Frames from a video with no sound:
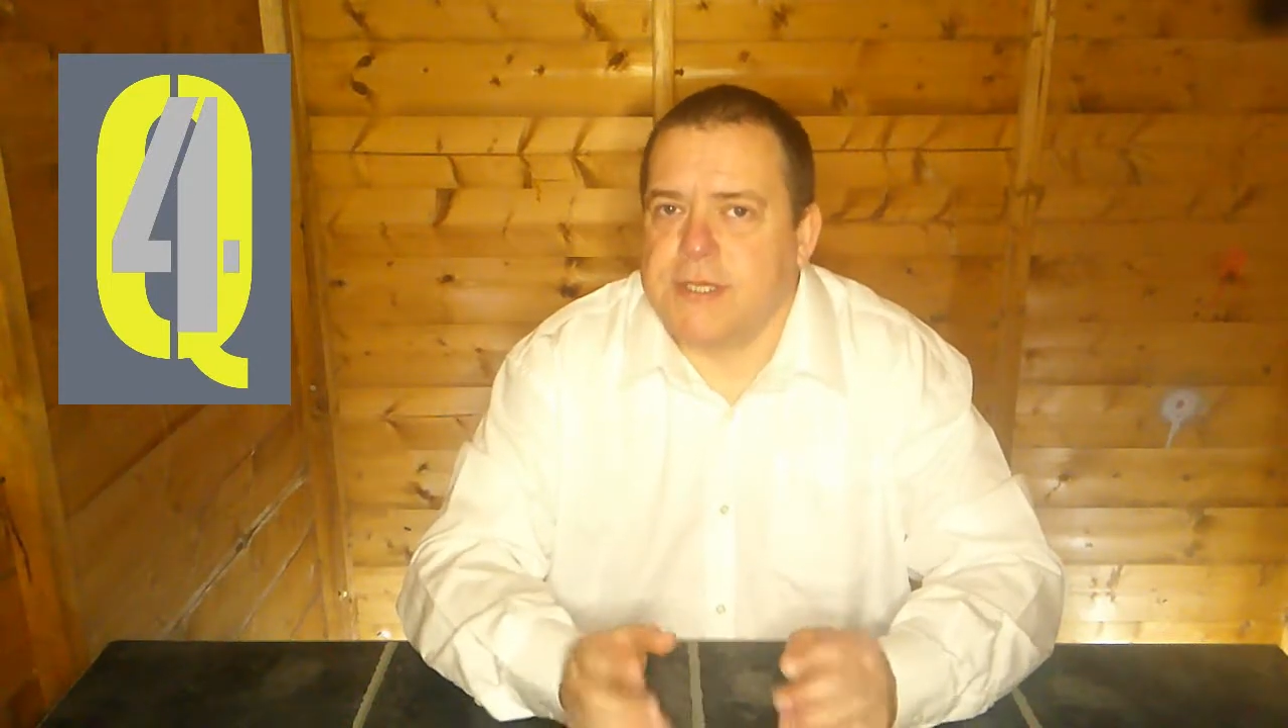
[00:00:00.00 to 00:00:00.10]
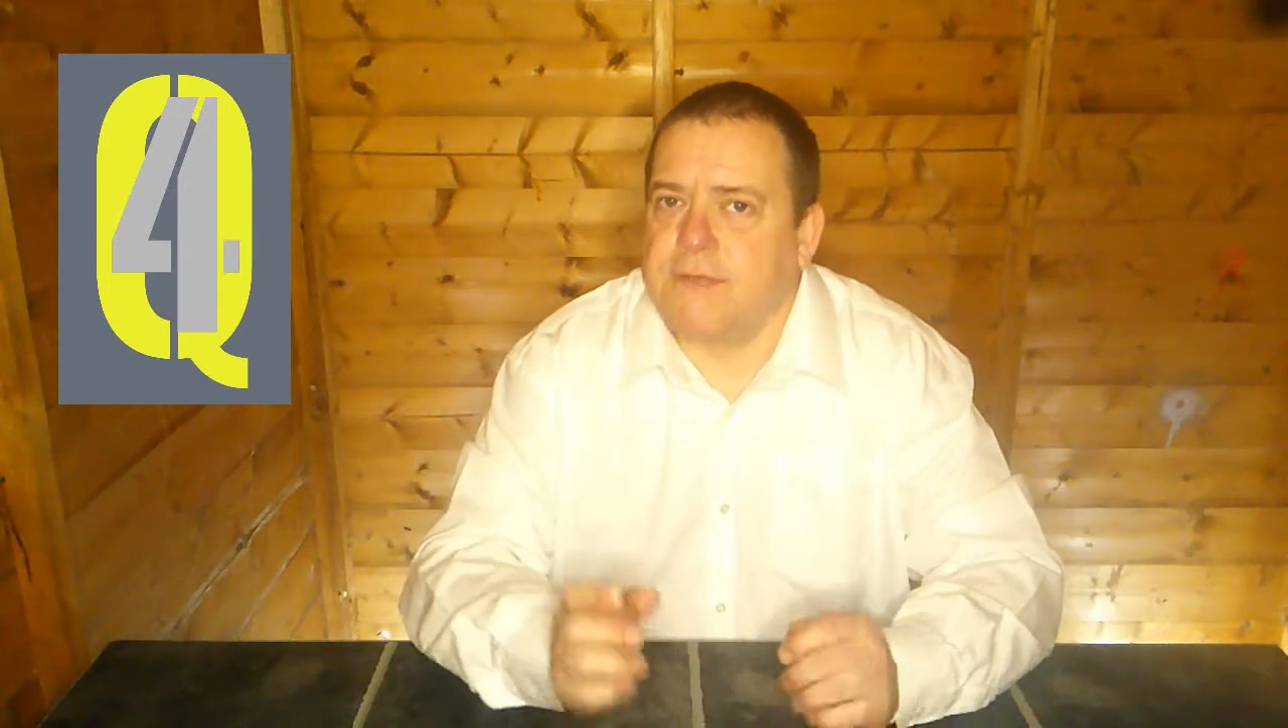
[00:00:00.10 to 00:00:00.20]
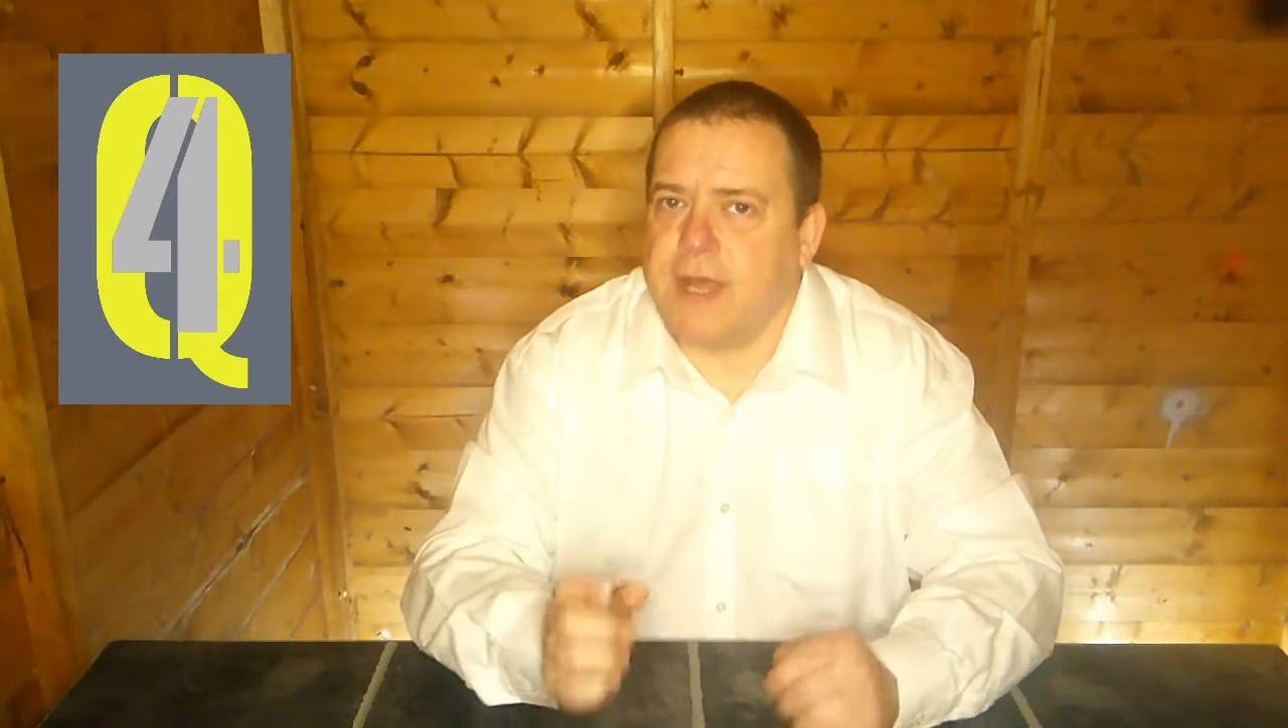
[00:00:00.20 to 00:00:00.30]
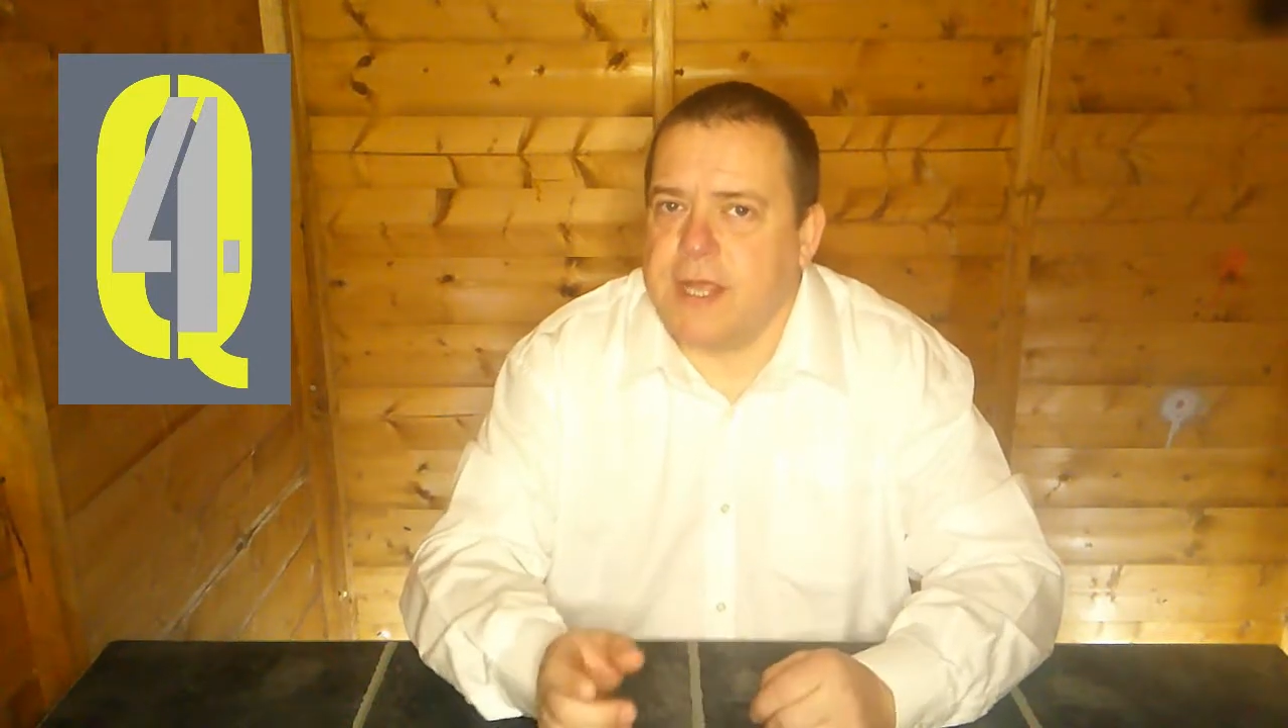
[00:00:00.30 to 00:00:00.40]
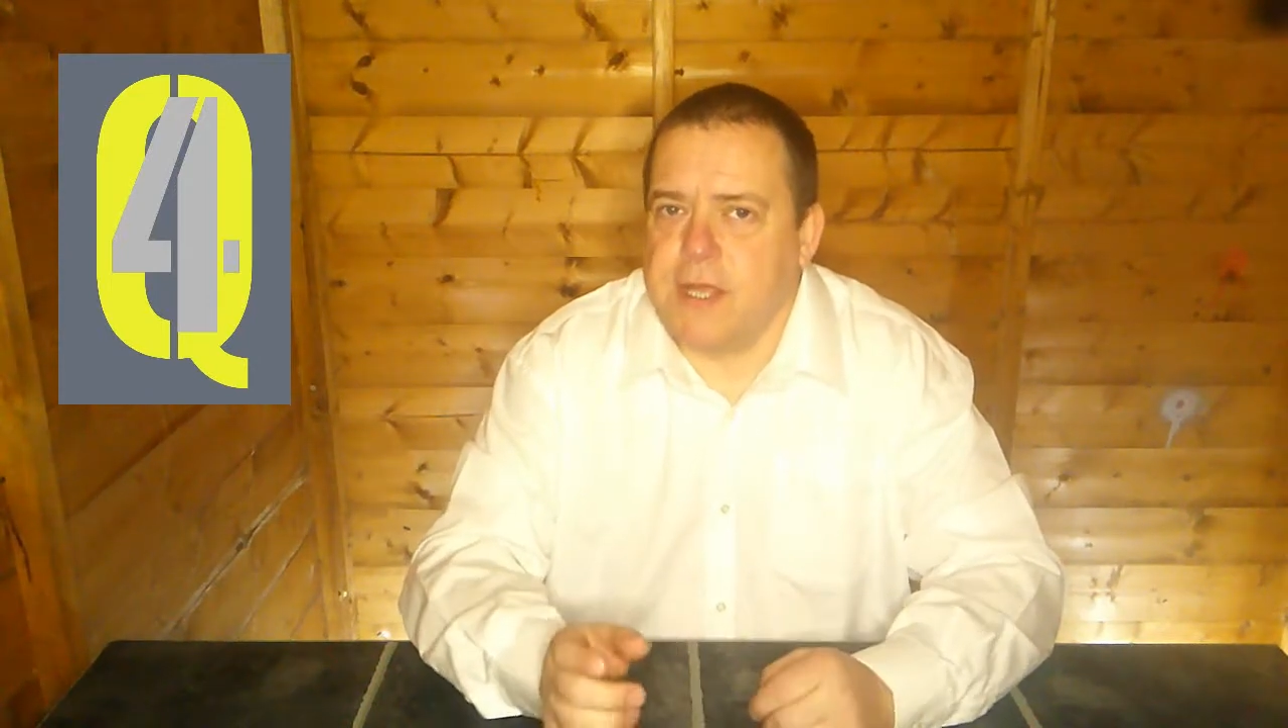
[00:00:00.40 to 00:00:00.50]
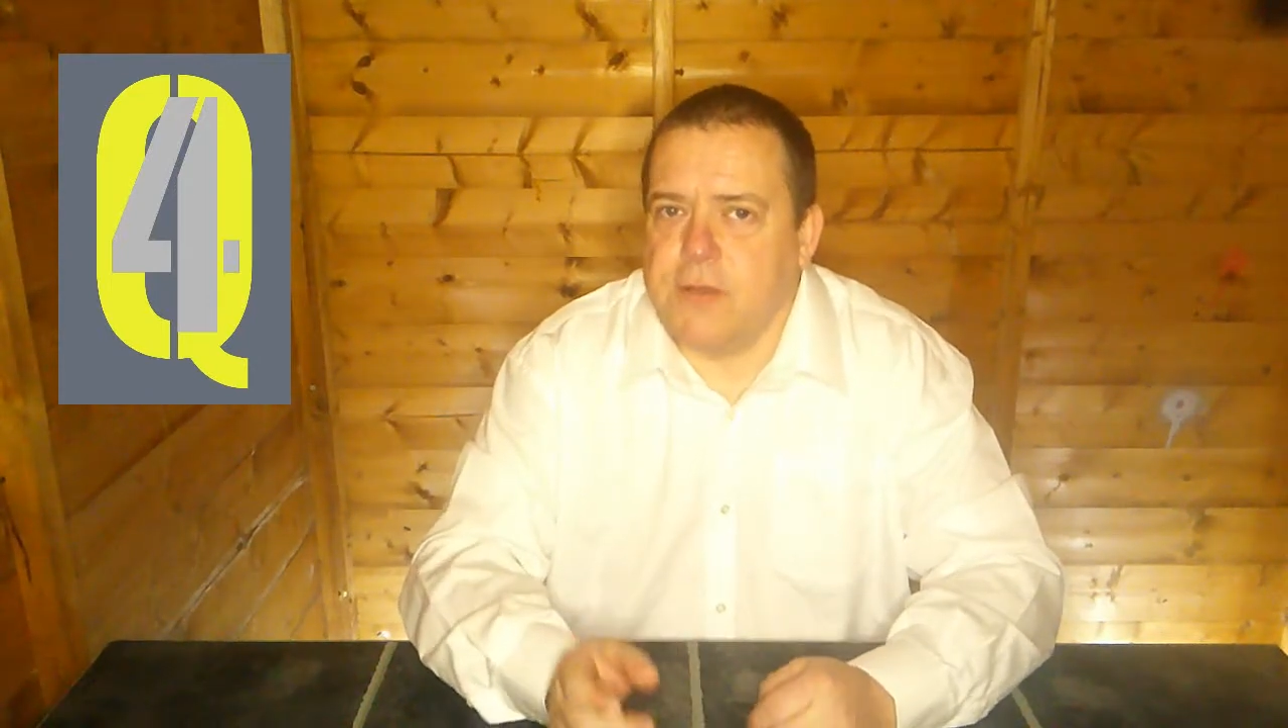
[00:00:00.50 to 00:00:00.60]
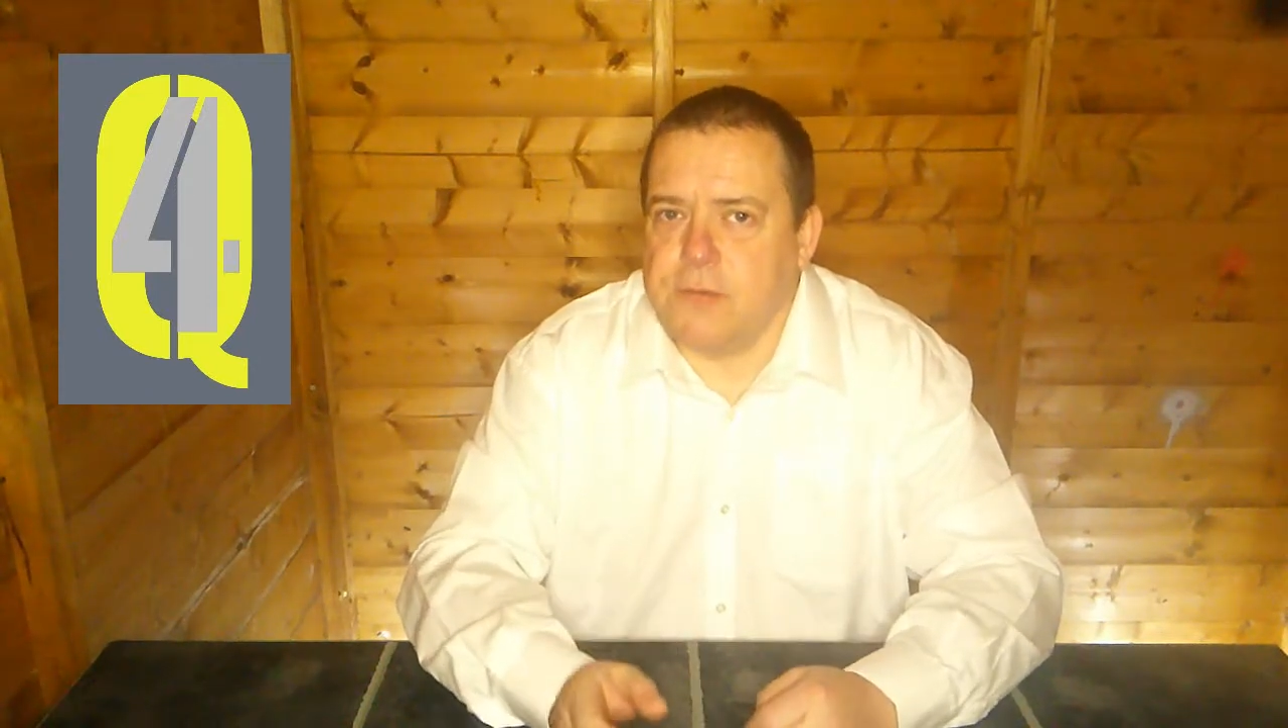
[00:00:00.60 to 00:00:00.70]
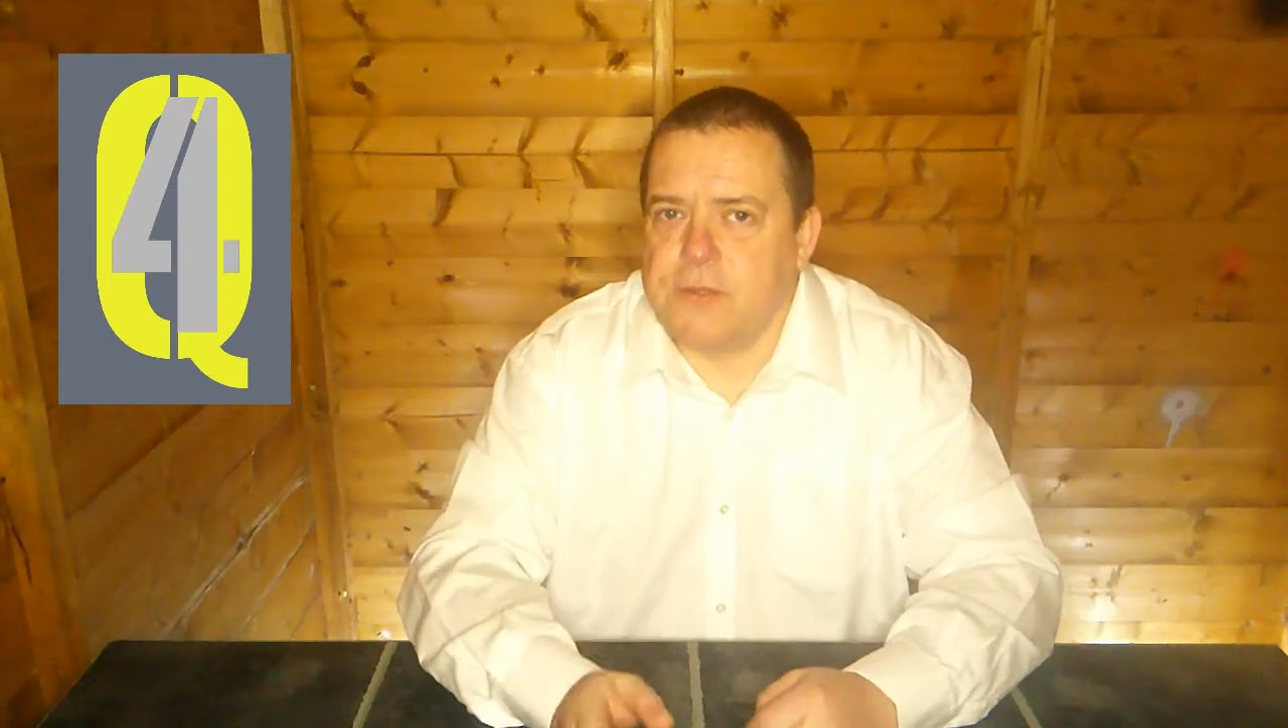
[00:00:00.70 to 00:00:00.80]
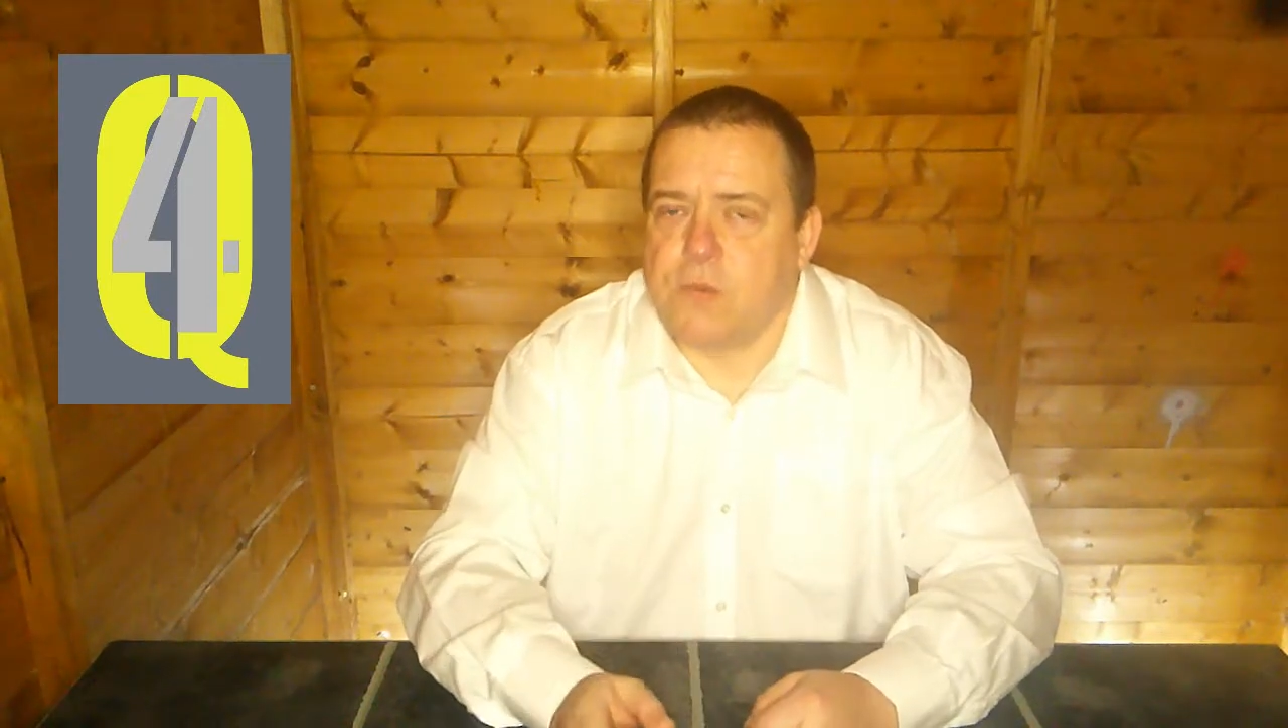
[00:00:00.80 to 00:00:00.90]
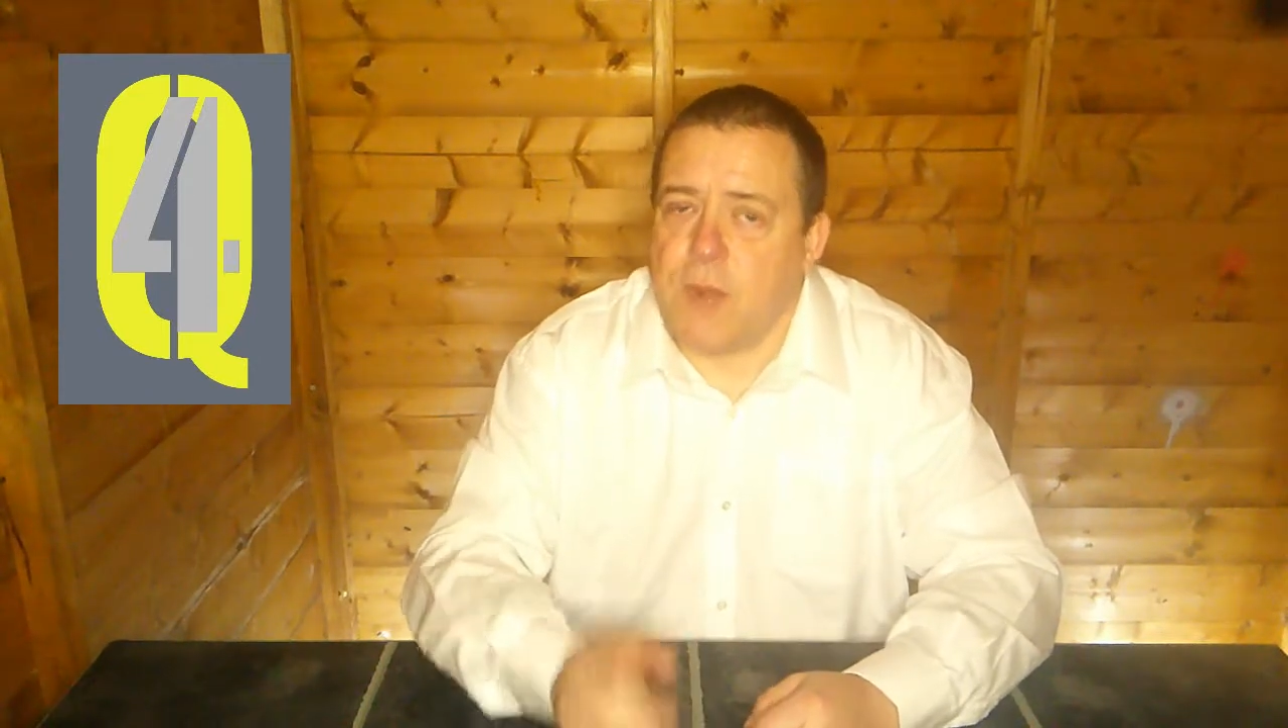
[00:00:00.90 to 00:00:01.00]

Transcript: they're used